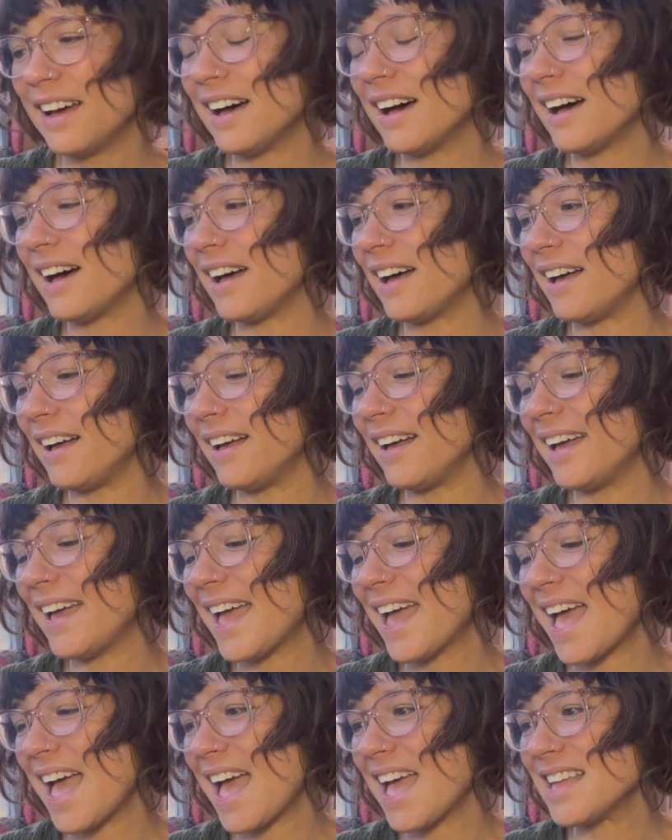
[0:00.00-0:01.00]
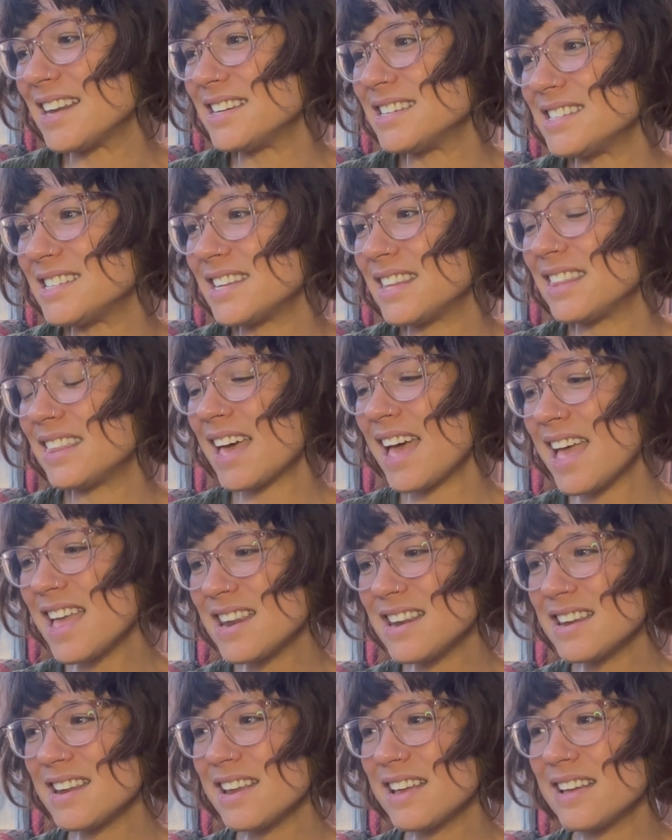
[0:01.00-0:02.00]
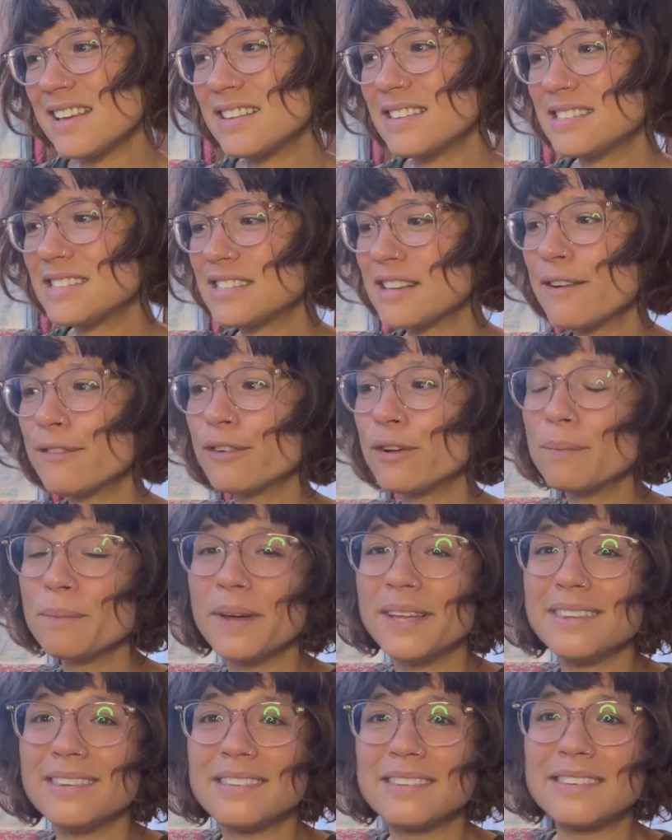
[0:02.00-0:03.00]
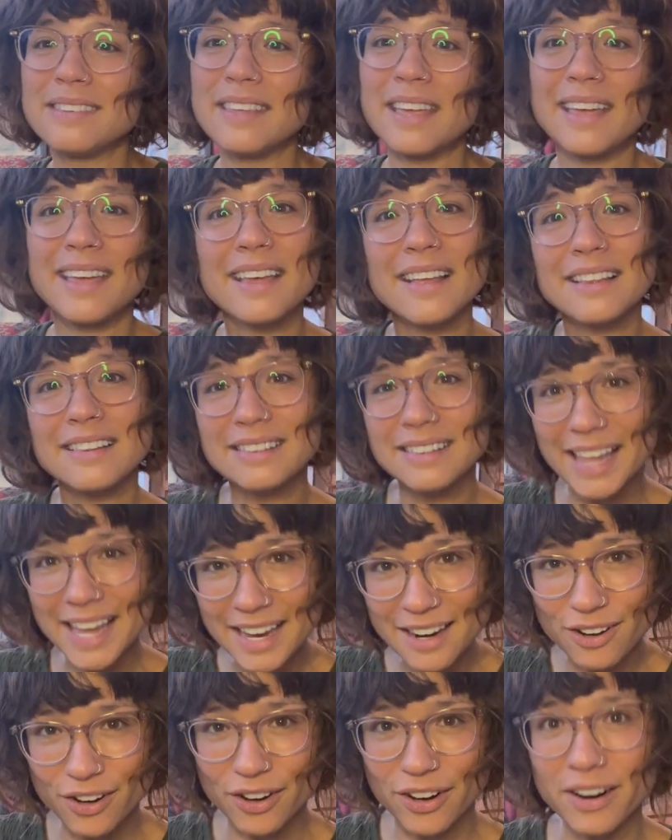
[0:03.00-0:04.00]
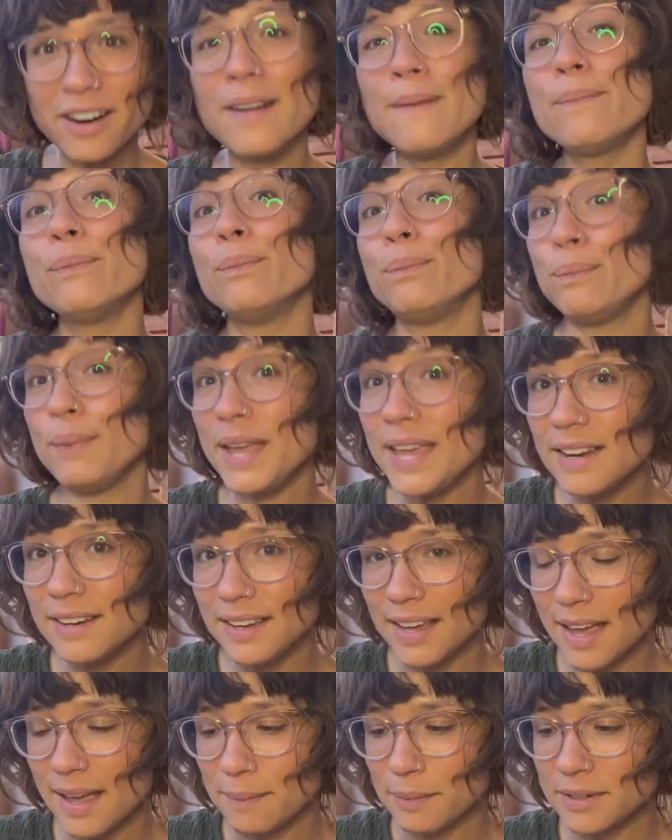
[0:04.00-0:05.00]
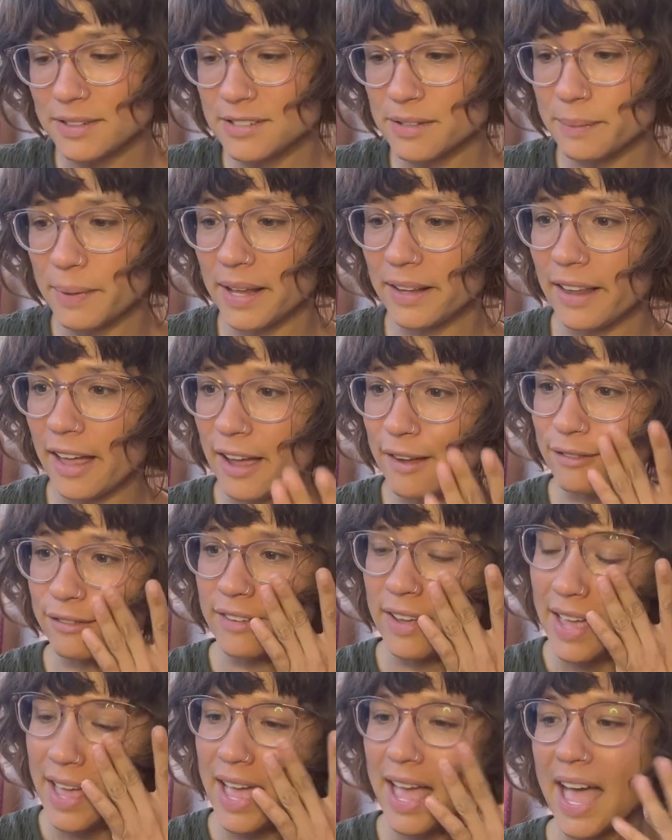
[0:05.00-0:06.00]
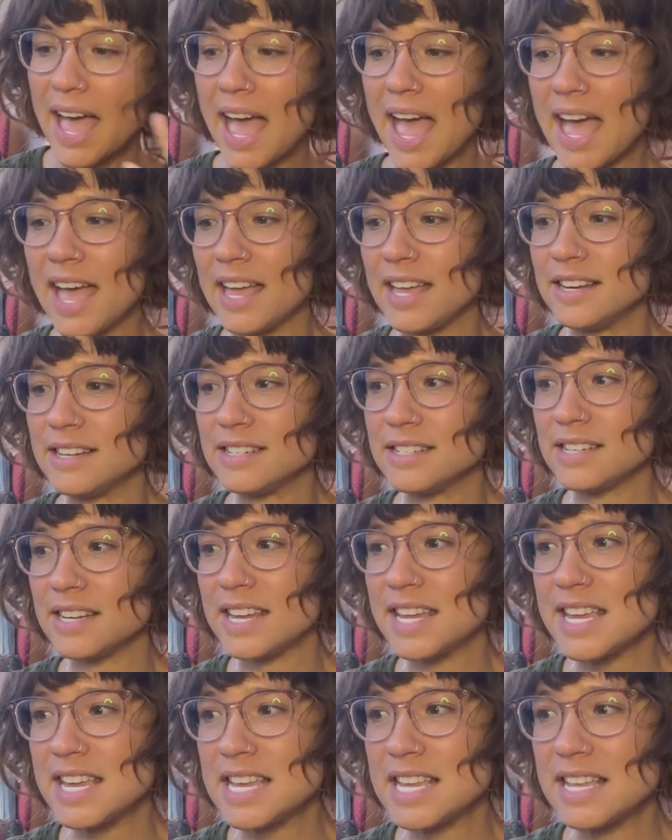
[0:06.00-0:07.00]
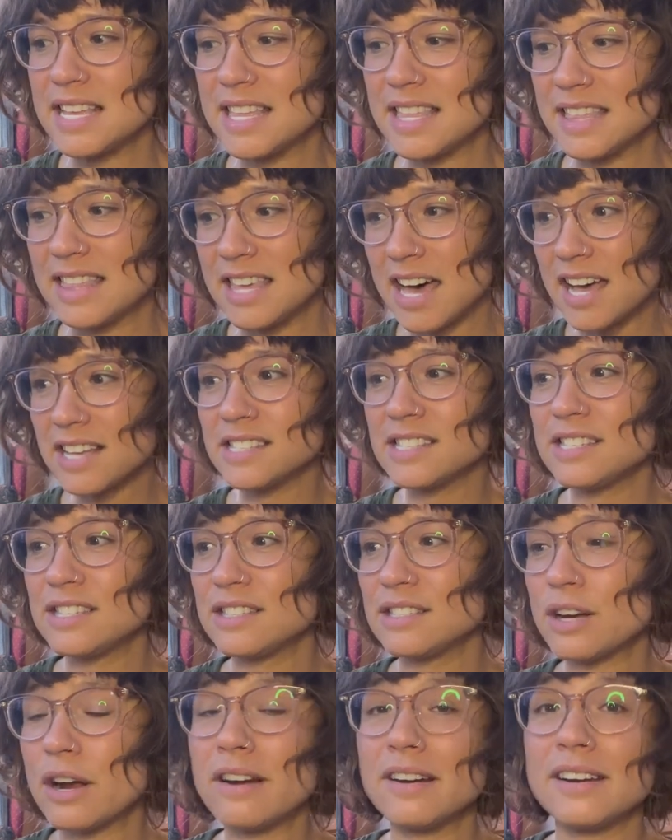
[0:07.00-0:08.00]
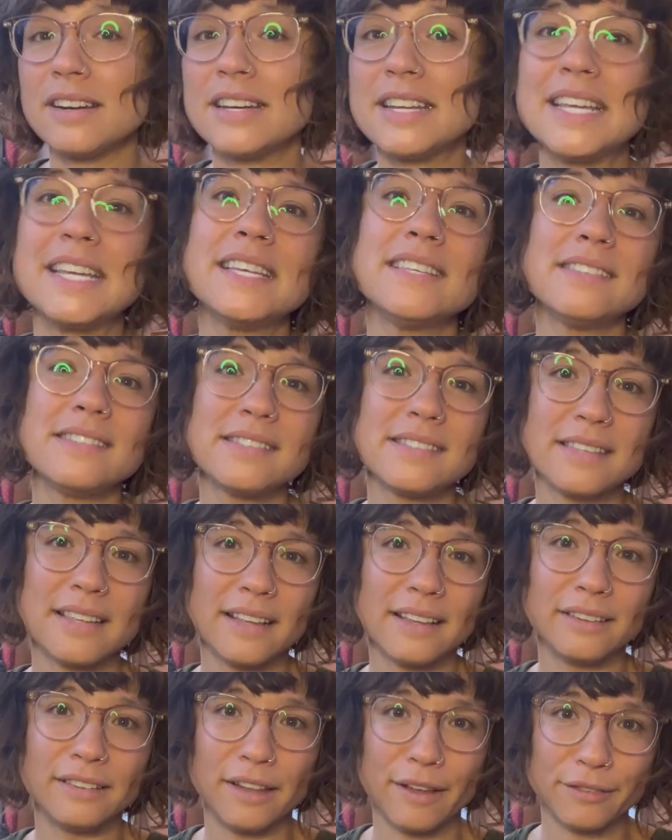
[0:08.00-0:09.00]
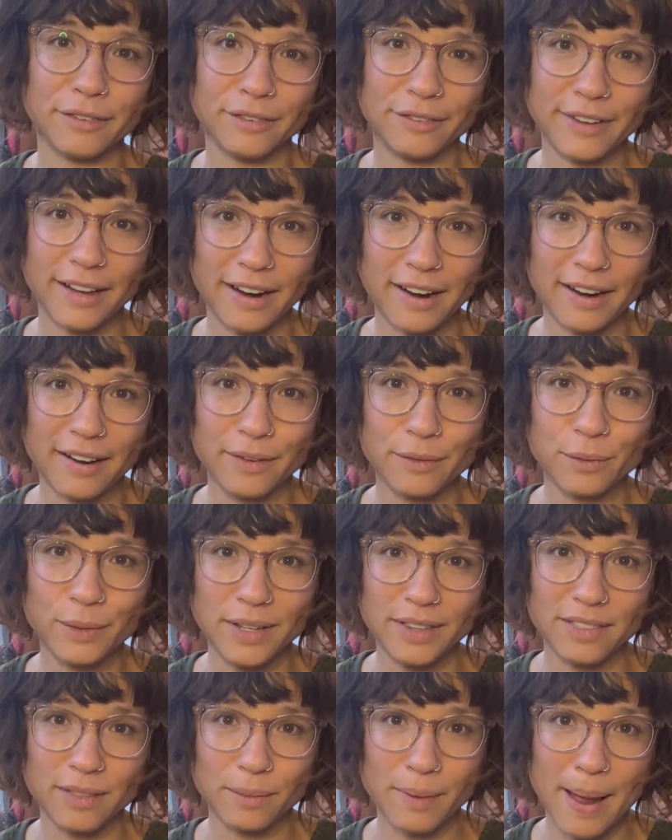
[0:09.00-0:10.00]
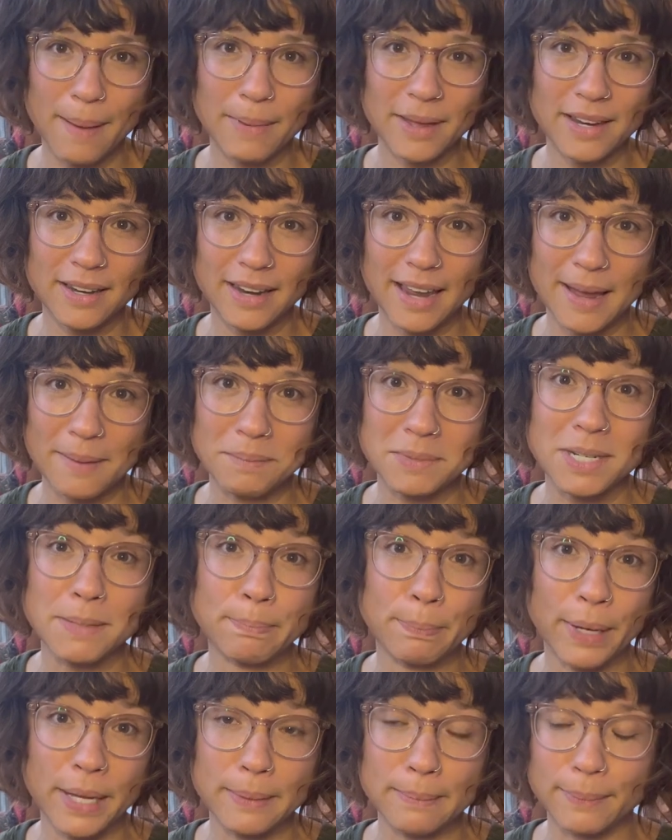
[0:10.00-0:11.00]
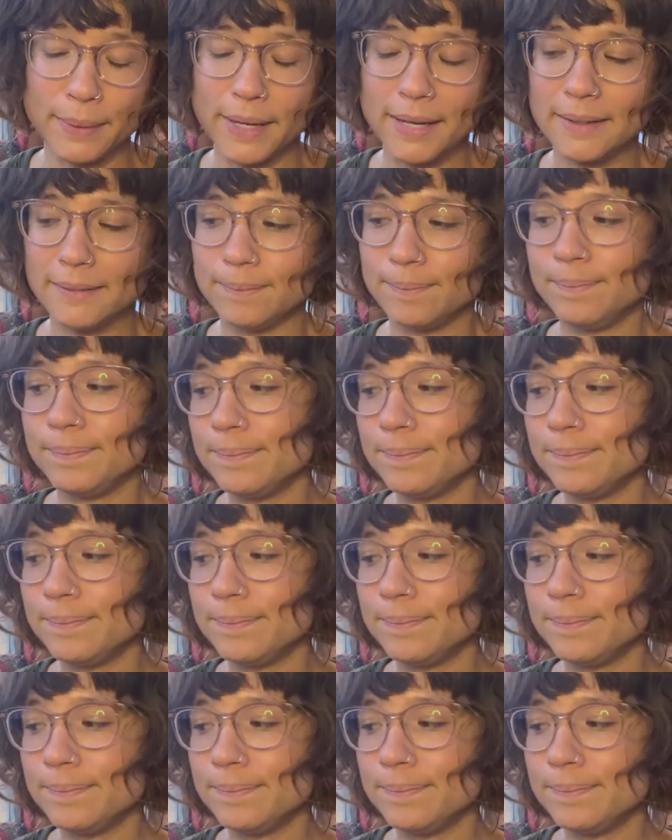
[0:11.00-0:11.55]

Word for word: Uh, and then several months later, Bean came into my life and thus started his love affair with the rabbit named Bun Bun.